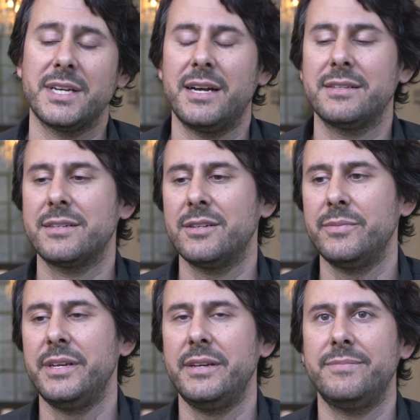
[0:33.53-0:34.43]
ah, it's going to
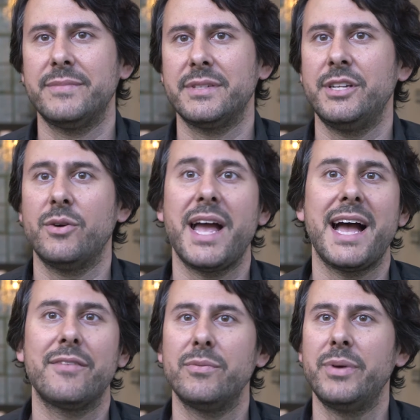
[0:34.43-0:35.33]
be you know
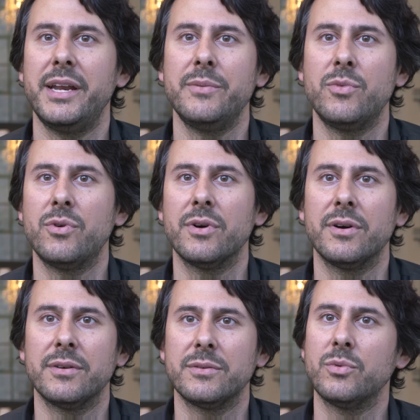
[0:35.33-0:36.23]
half a penny
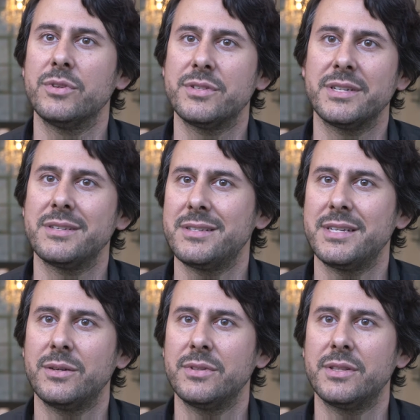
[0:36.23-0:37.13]
more. We're just going to
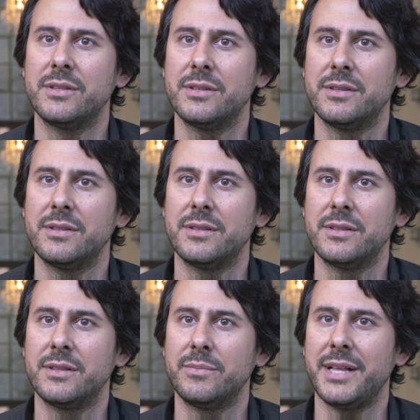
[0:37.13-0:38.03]
stick with
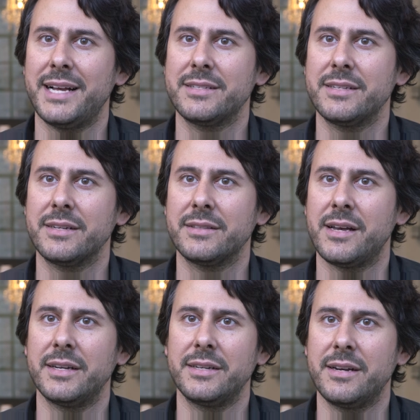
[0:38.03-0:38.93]
the plastic
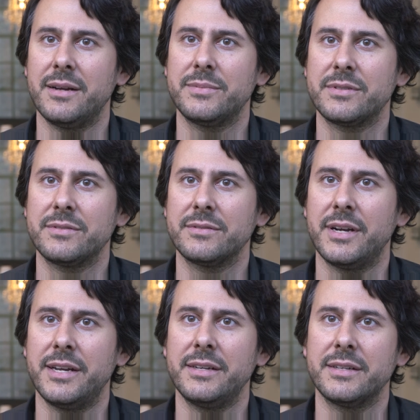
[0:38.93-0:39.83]
lined cups,
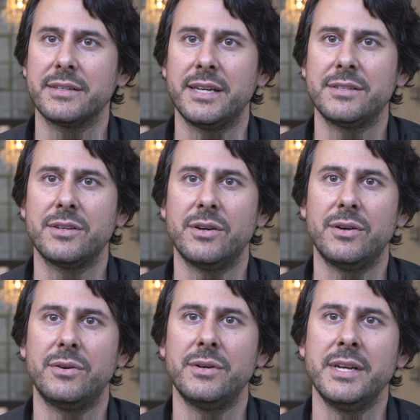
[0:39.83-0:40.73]
right? And
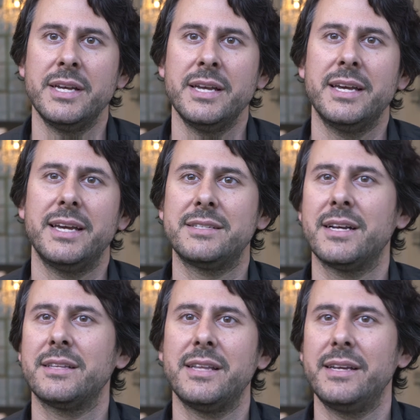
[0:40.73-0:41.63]
so it's
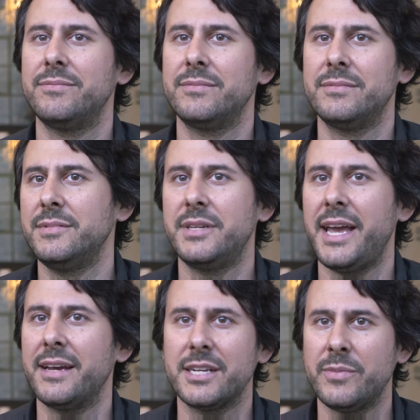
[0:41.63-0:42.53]
not that they
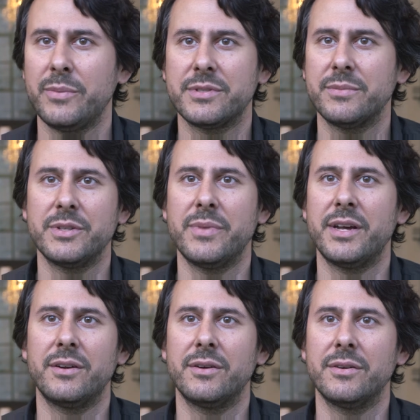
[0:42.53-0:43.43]
can't come up with something
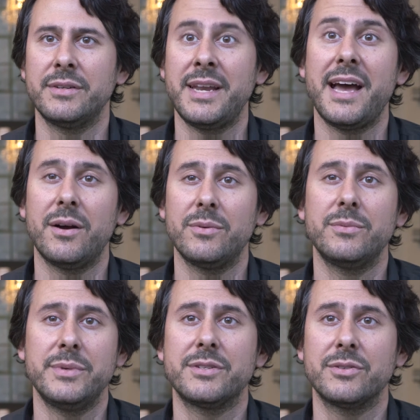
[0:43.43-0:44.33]
better. Now
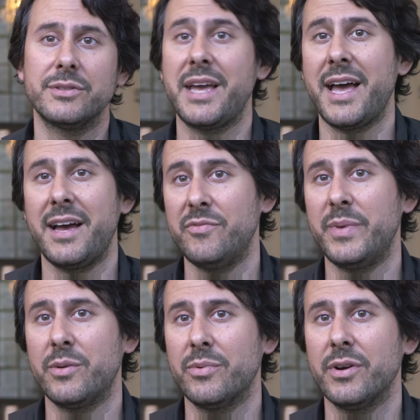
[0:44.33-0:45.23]
we certainly have
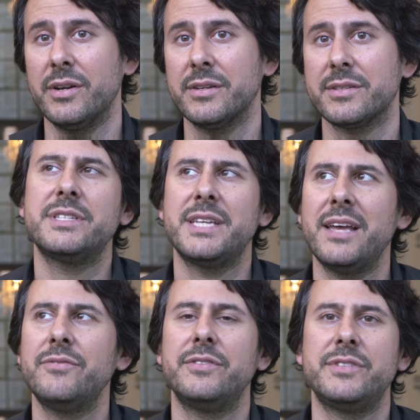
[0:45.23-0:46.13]
better products.
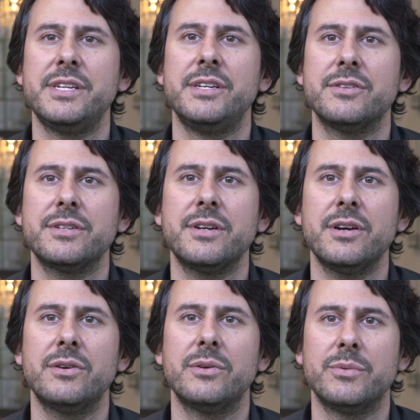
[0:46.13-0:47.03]
10, 15 years
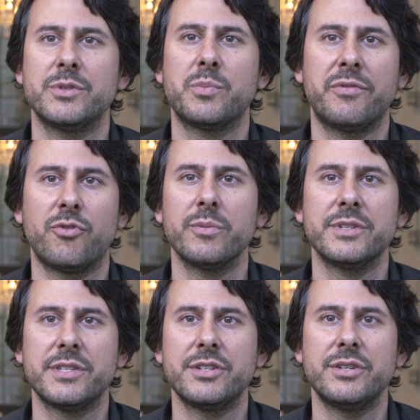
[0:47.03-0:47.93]
ago, it was a
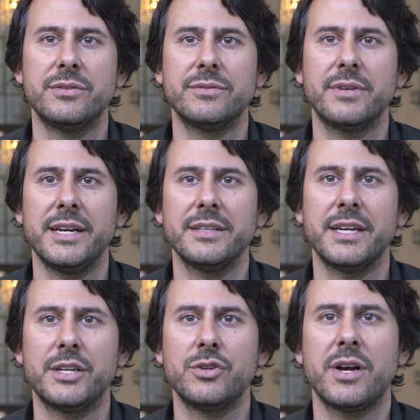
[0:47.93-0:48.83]
performance issue, right?
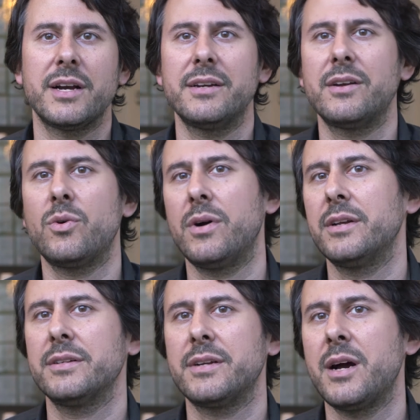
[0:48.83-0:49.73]
Like you're not going to
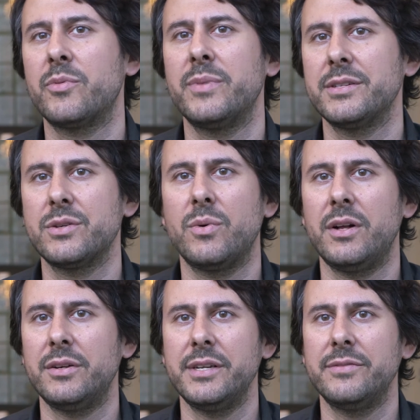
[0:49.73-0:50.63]
compromise
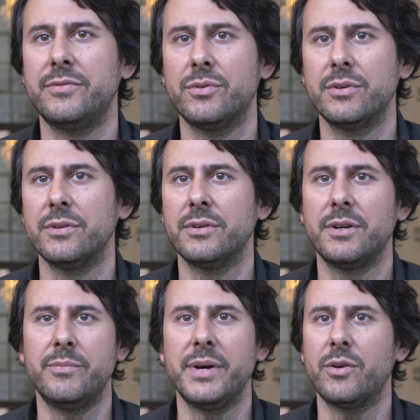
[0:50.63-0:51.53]
quality for
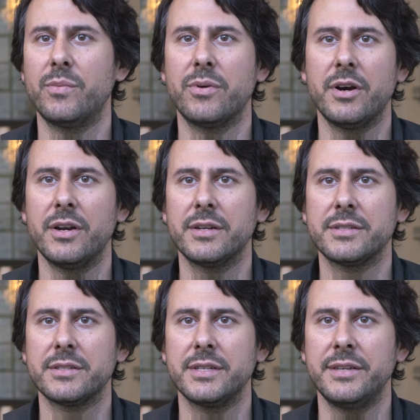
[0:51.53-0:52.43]
a better
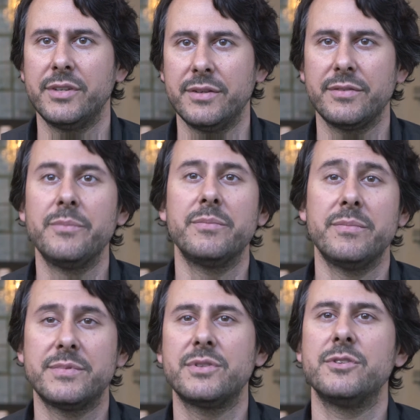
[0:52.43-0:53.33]
product, even a,
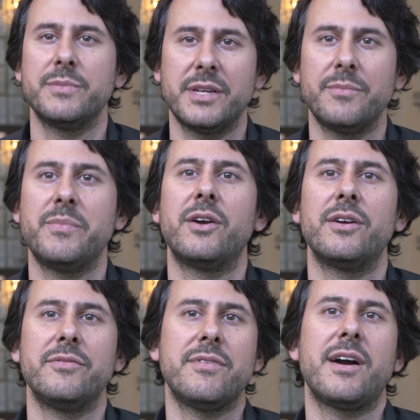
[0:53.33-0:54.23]
excuse me, a better
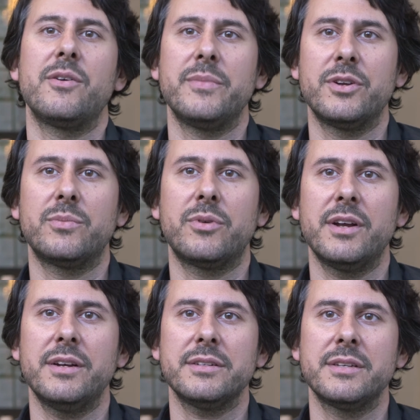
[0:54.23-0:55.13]
environmental
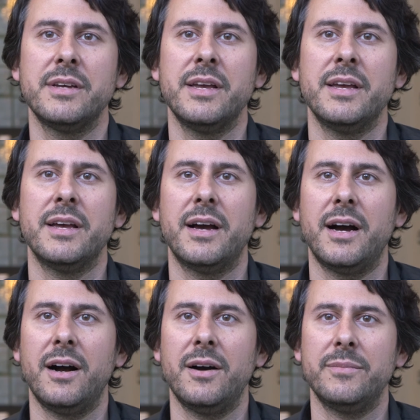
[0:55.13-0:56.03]
product.
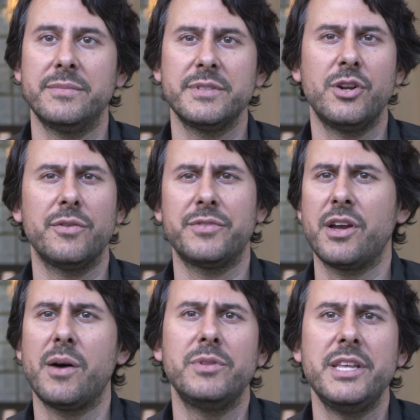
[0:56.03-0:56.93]
Um, you know, if the
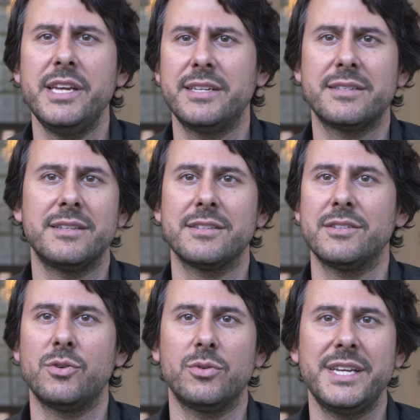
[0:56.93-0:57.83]
cup leaks, it
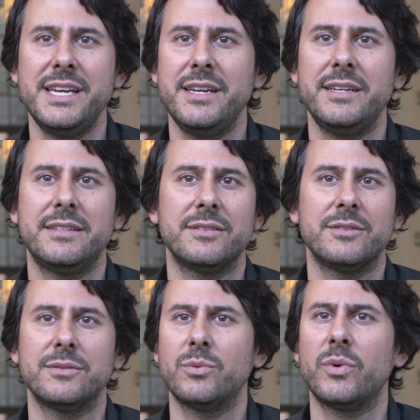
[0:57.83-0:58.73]
doesn't hold heat
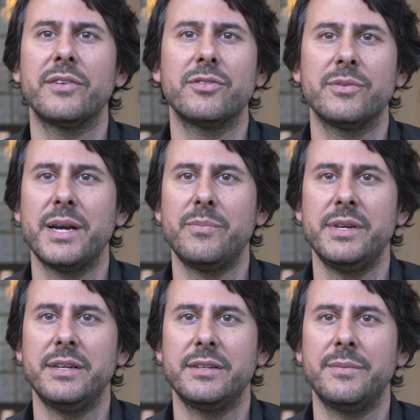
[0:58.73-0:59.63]
or whatever it might
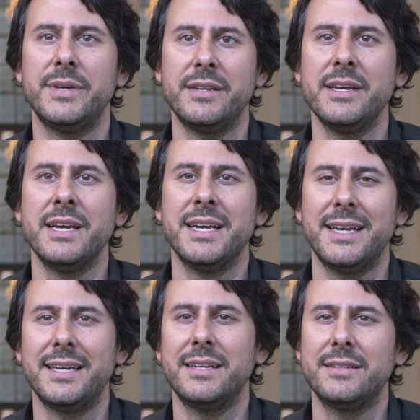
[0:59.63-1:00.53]
be. I mean,
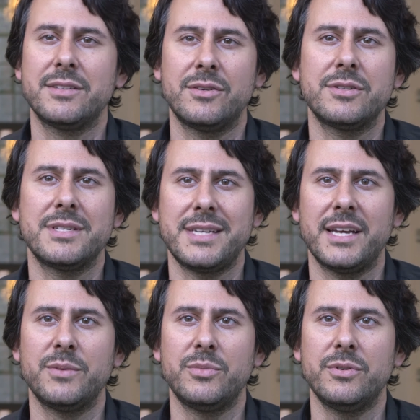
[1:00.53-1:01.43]
it's
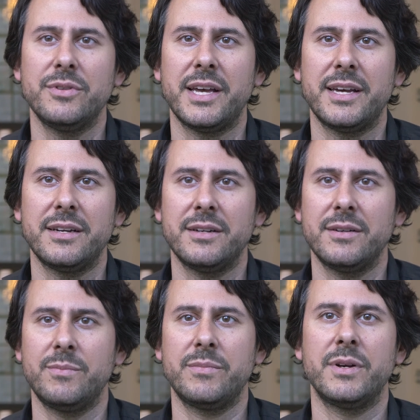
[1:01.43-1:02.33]
understandable that
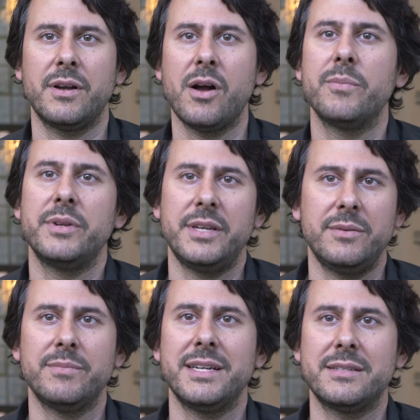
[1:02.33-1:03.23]
a, a, company
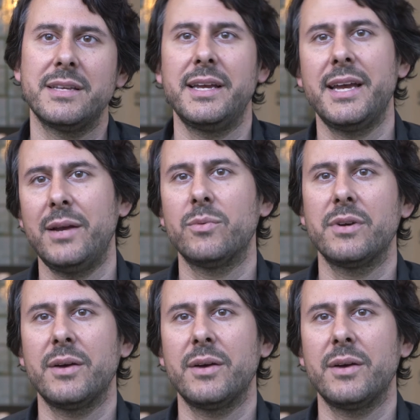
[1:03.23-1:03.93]
might say, hey, we're